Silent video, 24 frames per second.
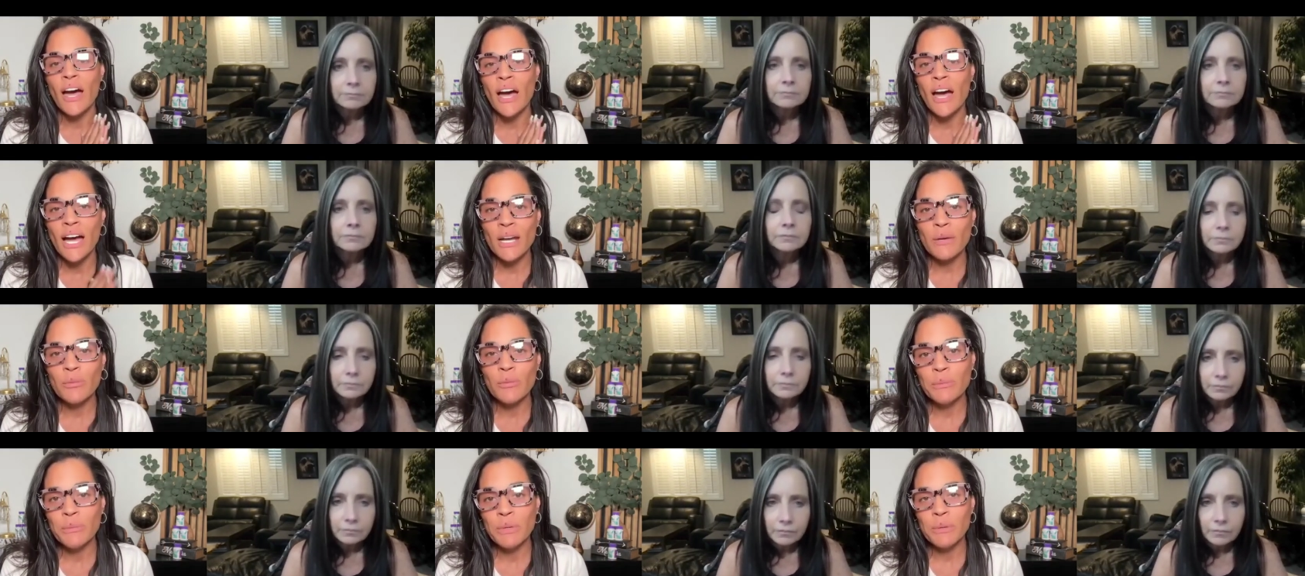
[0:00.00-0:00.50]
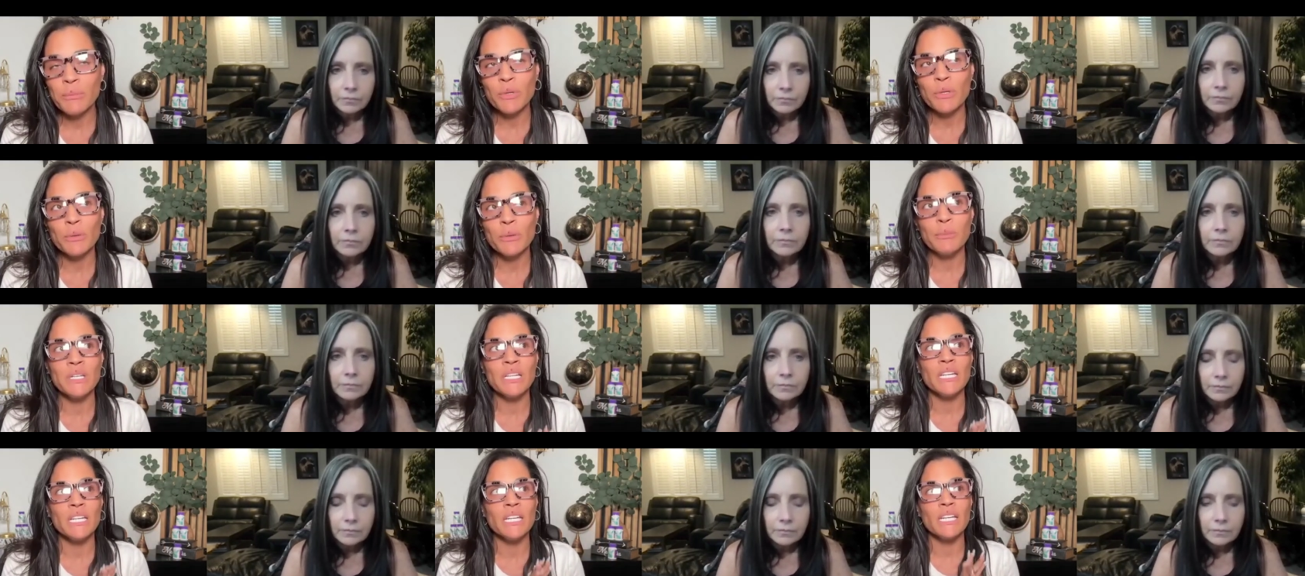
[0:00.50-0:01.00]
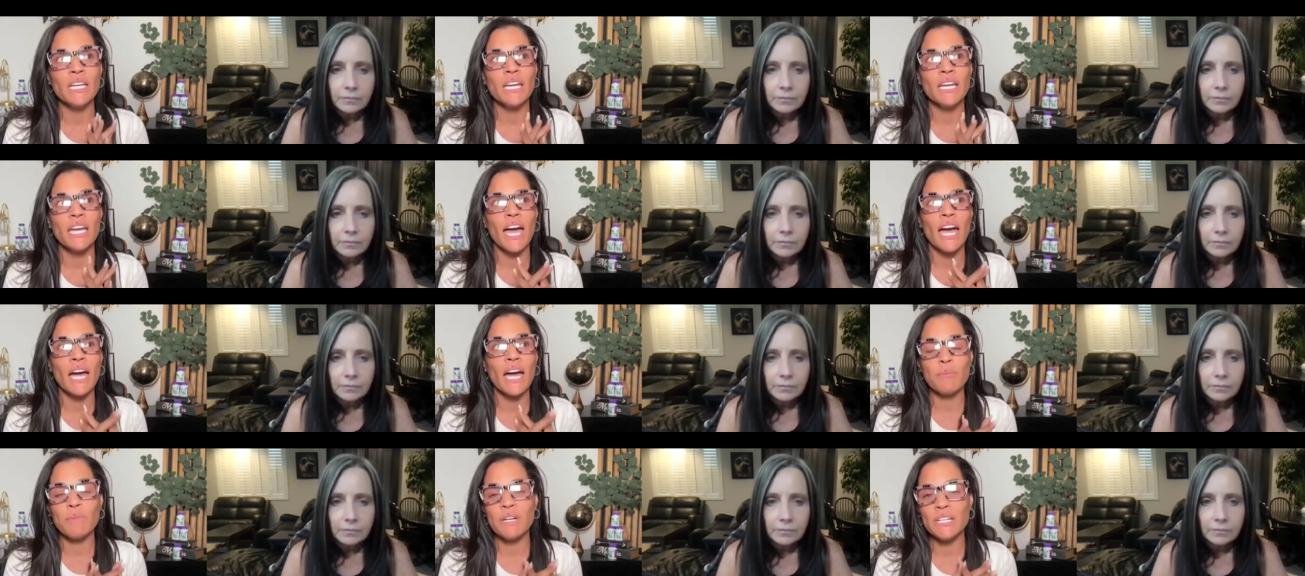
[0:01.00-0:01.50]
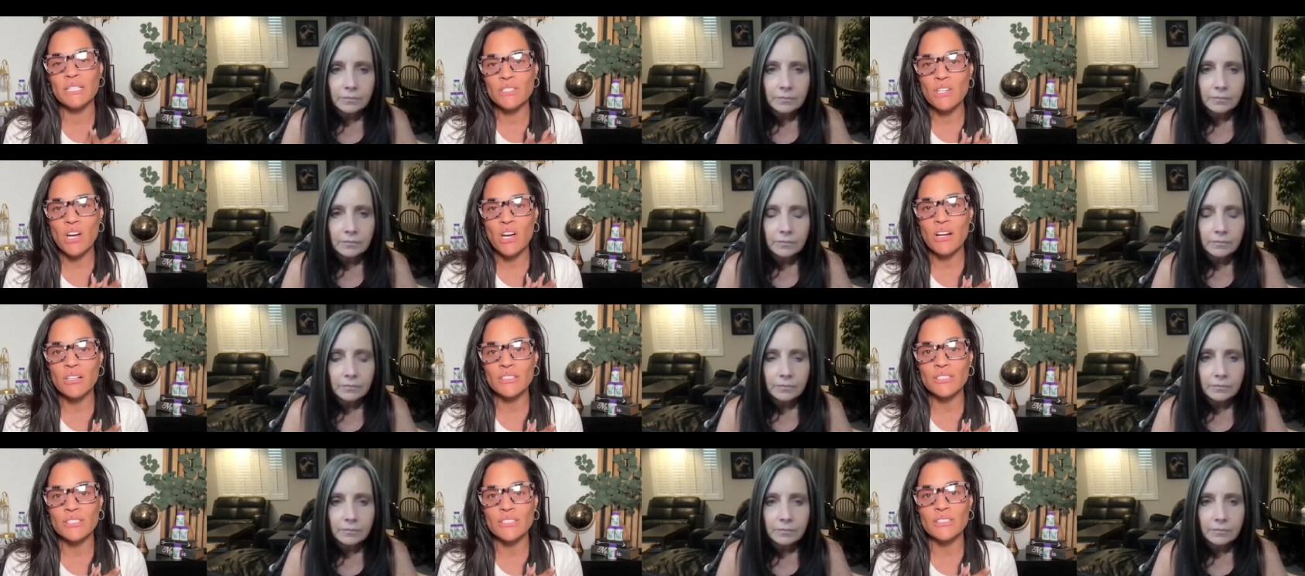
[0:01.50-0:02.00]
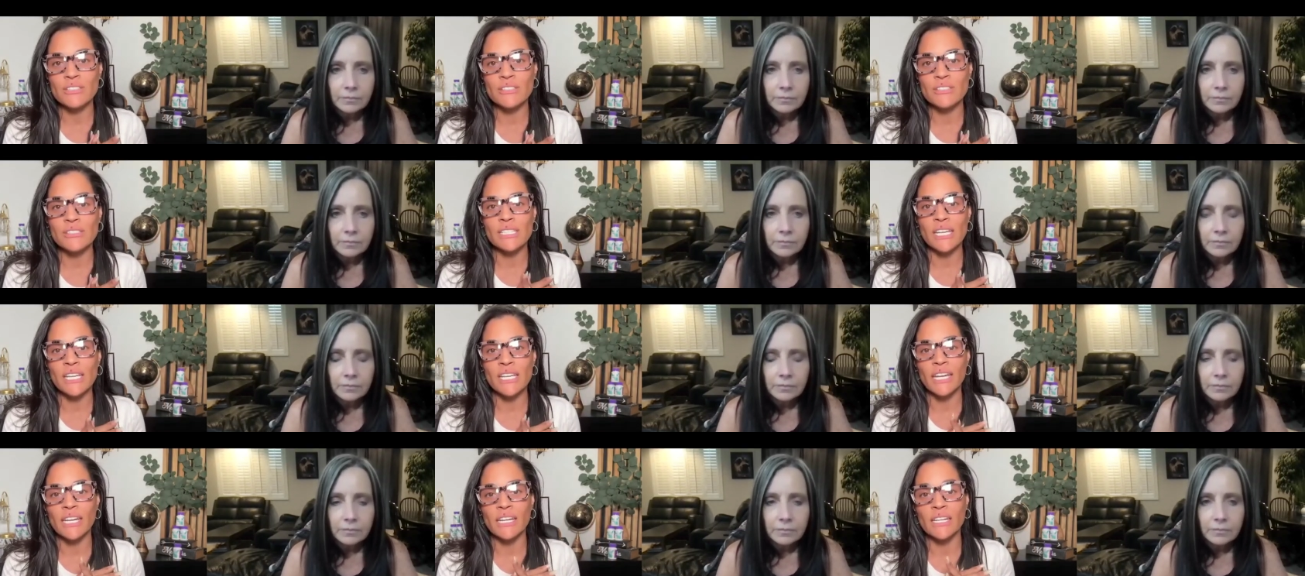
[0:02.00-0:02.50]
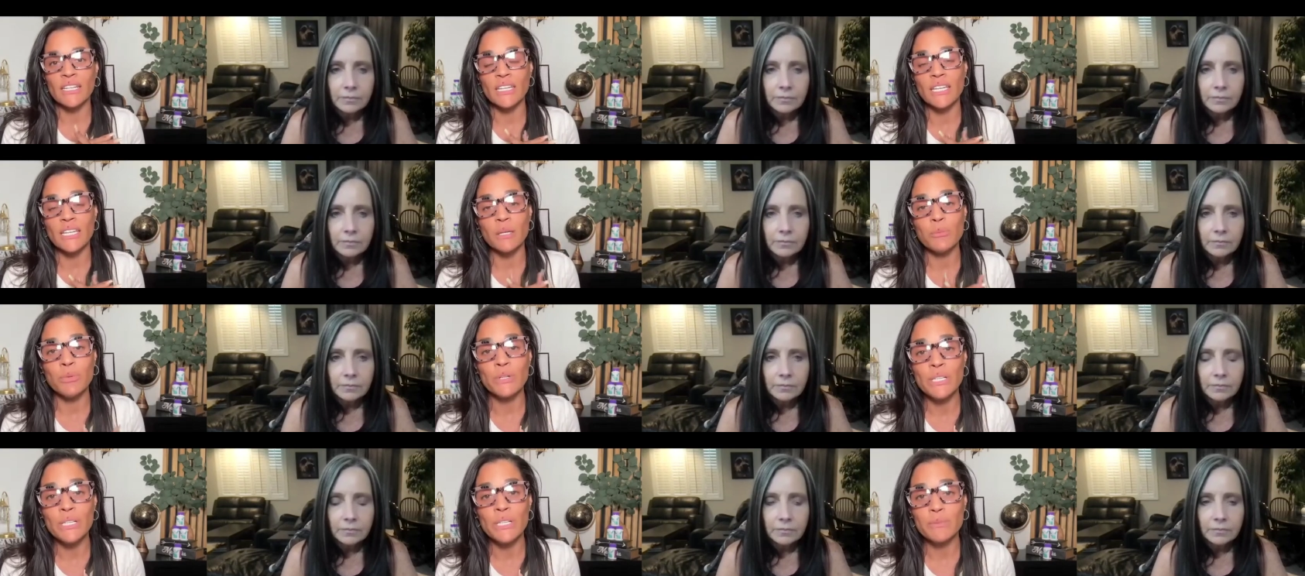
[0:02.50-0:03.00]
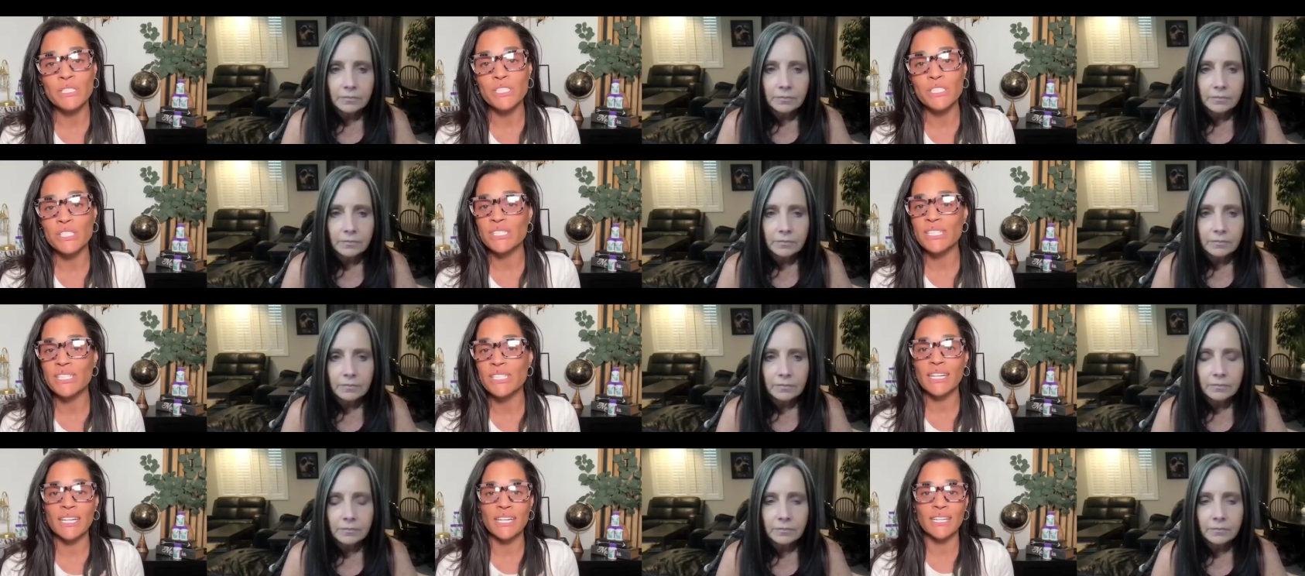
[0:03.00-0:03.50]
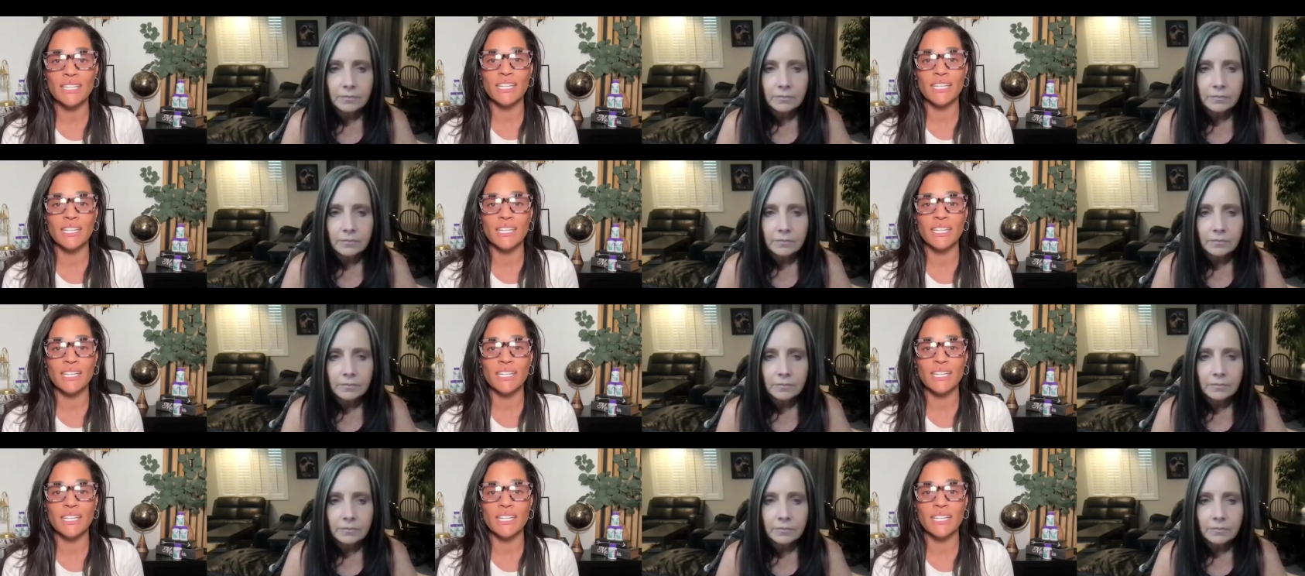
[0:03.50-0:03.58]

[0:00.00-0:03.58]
Speaker 1: I remember being at my doctor's and he pretty much said, Hey,